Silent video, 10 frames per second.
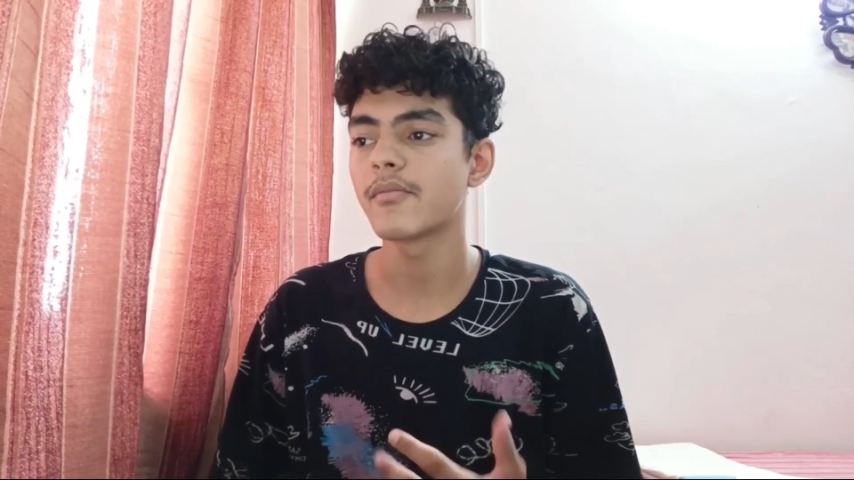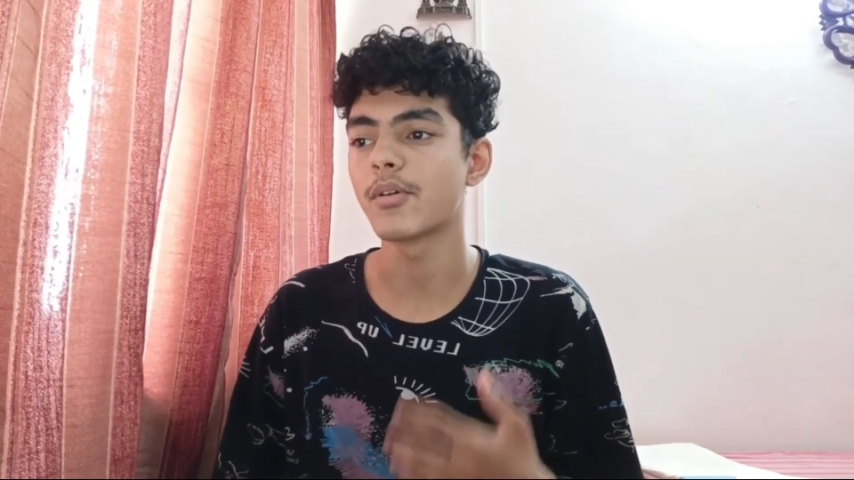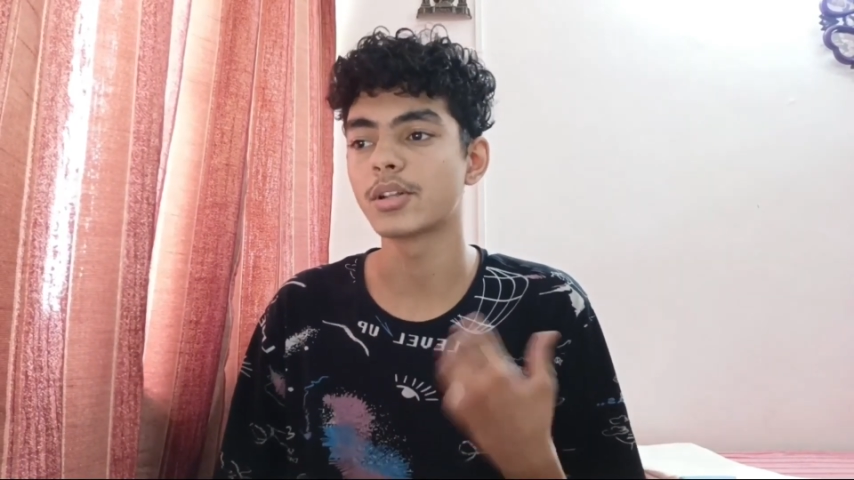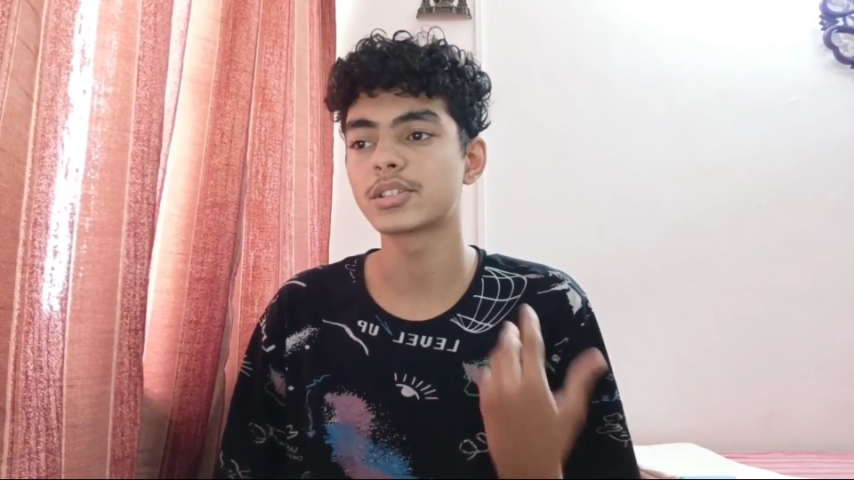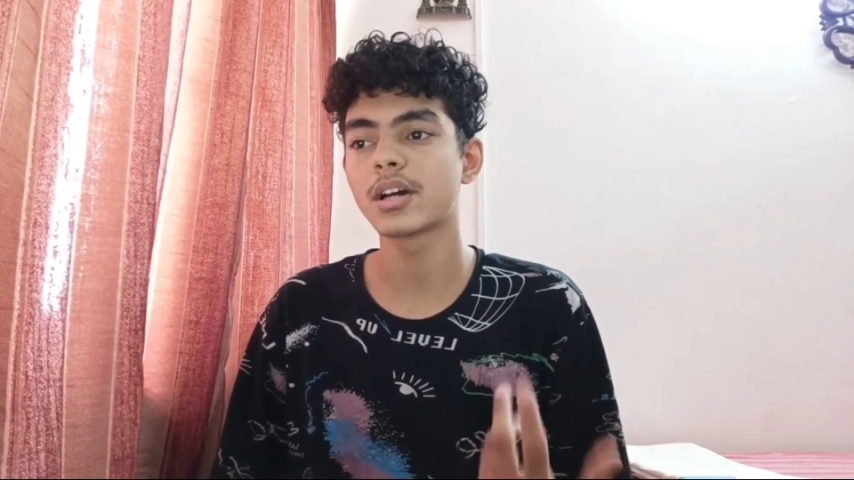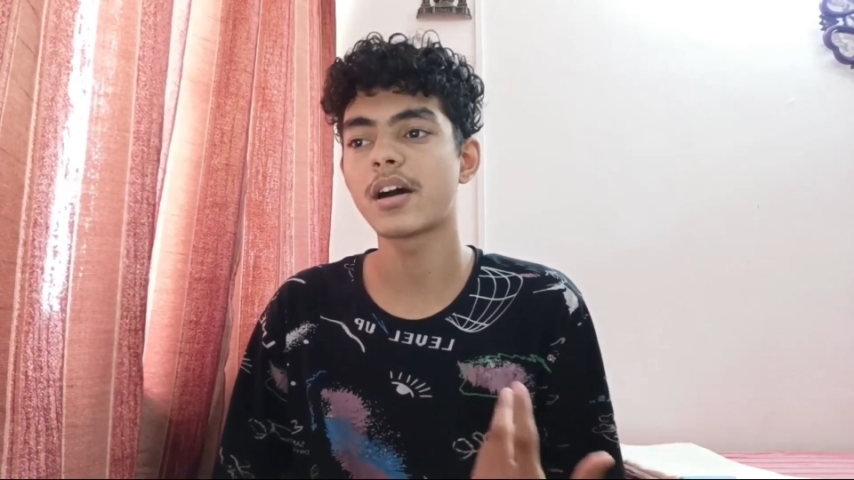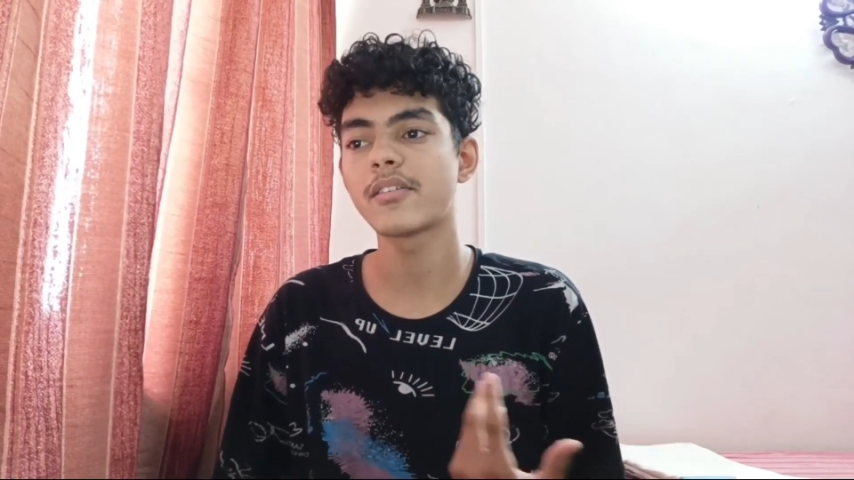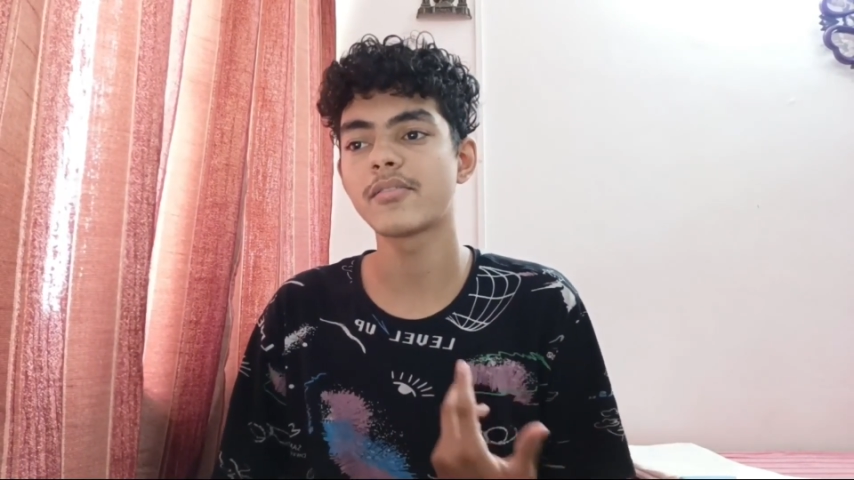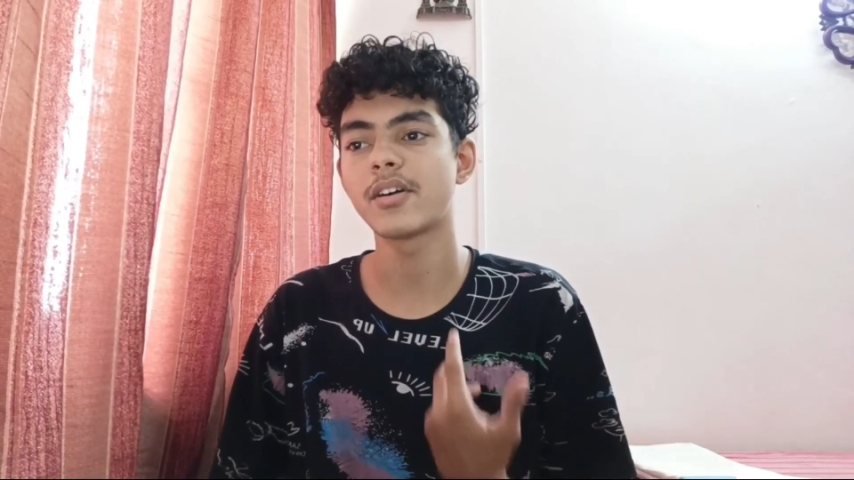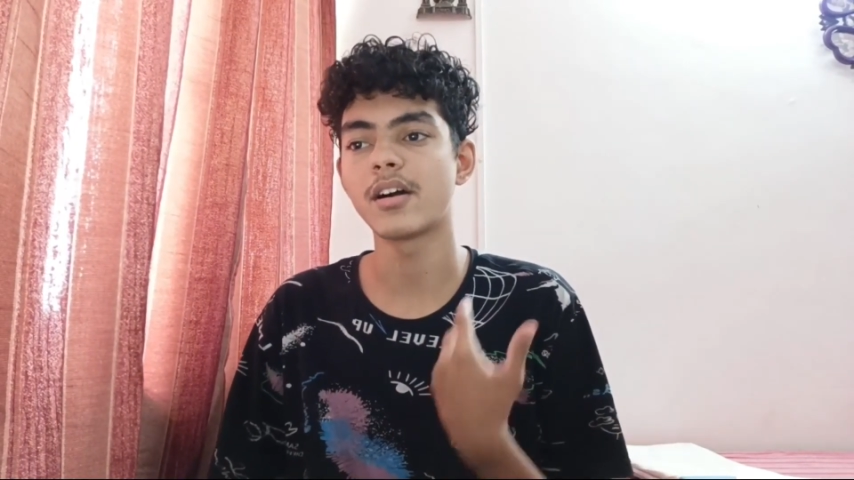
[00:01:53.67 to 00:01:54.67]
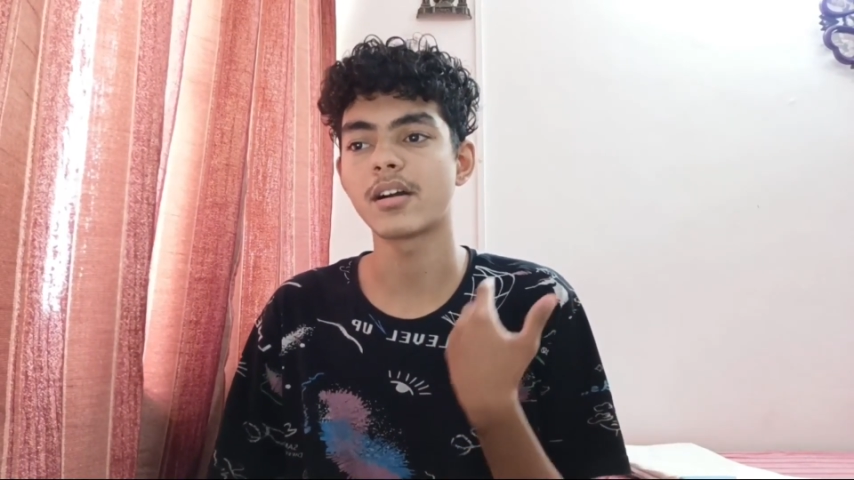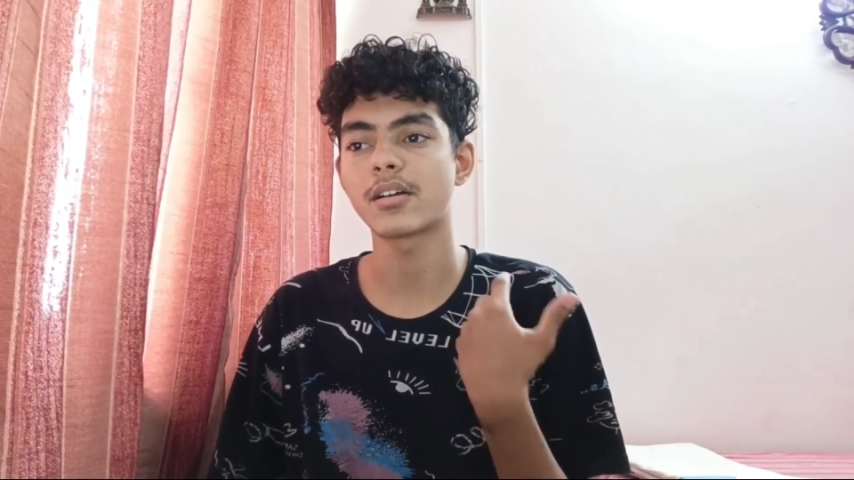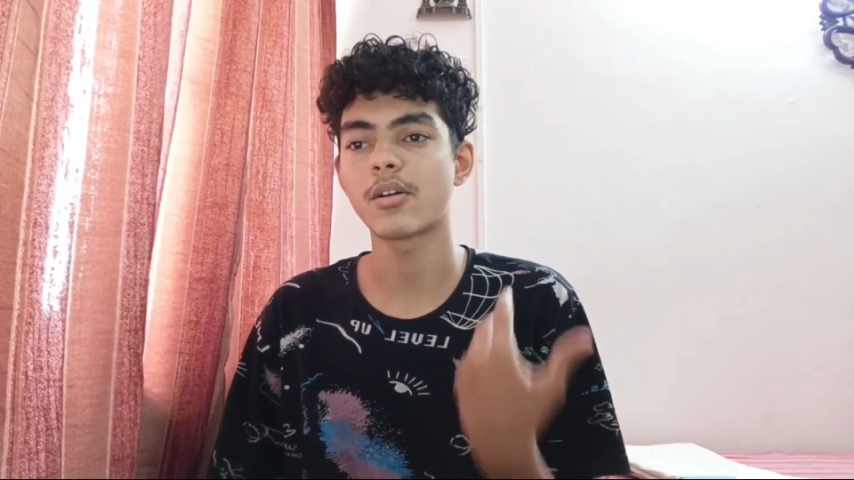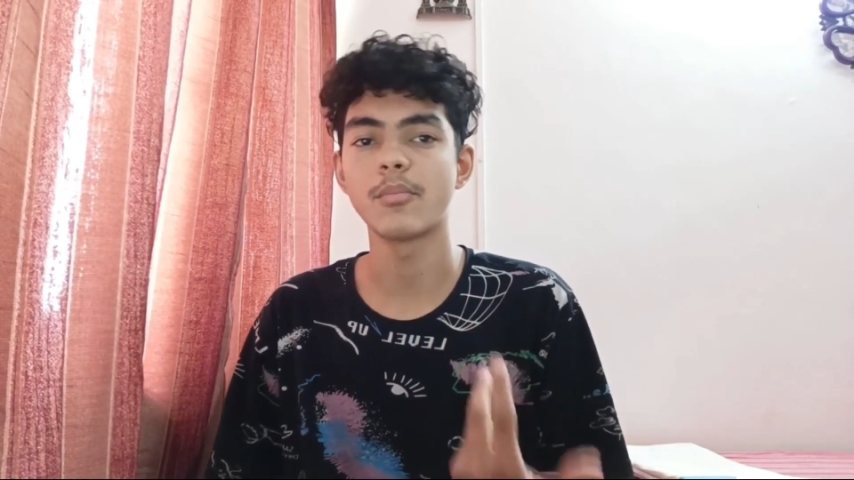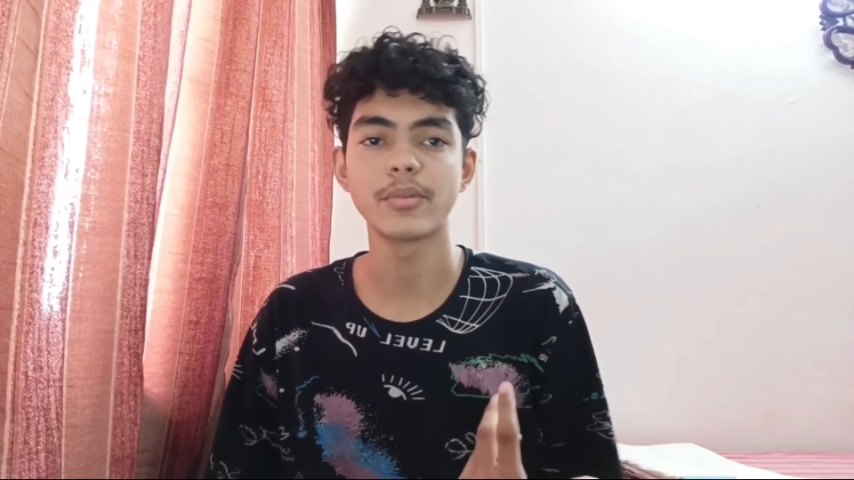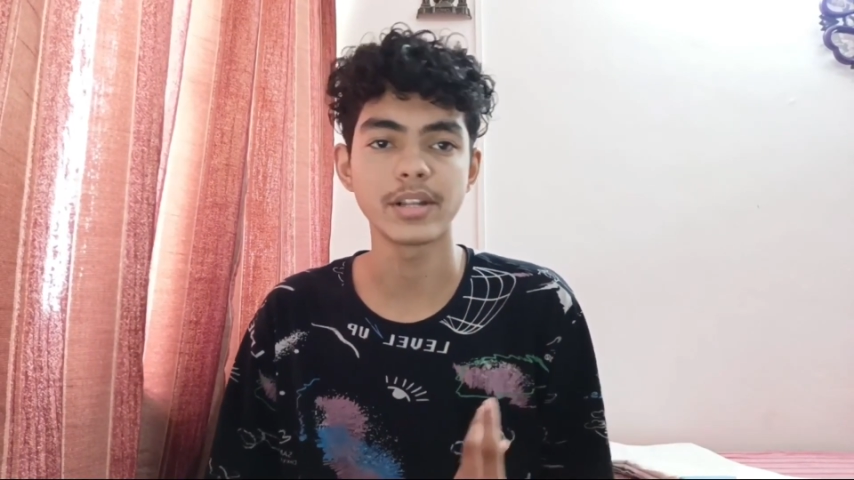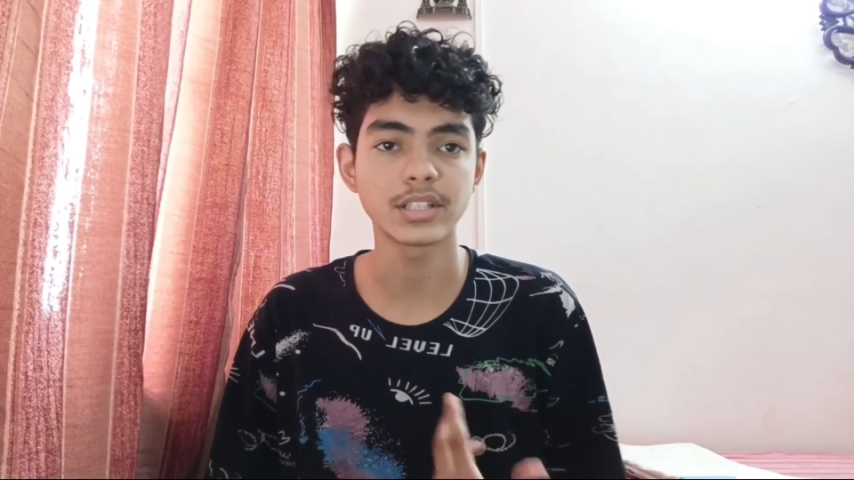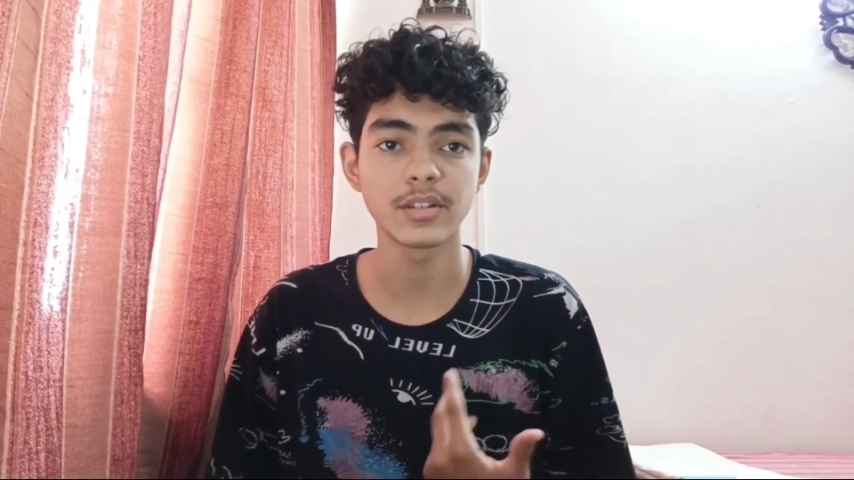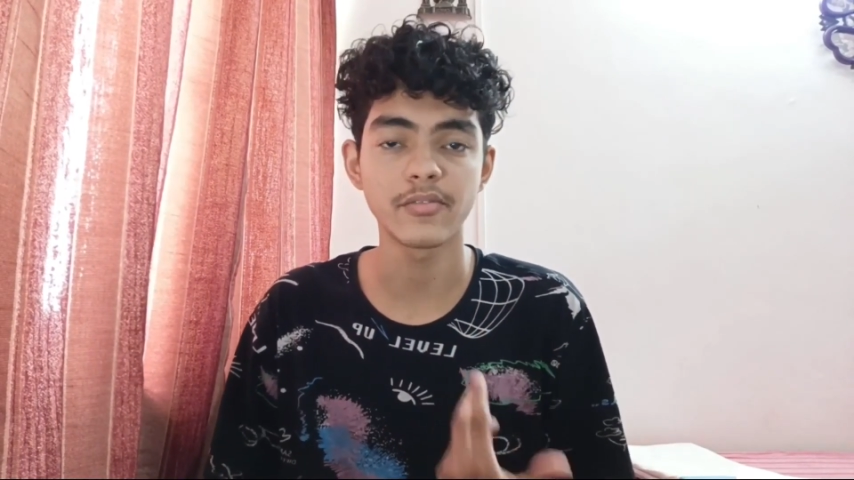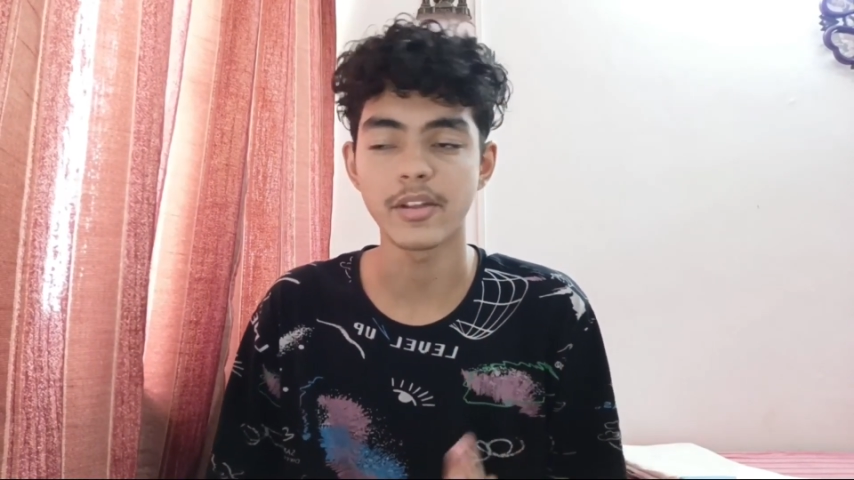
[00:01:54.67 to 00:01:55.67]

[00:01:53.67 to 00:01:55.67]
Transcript: we also have computational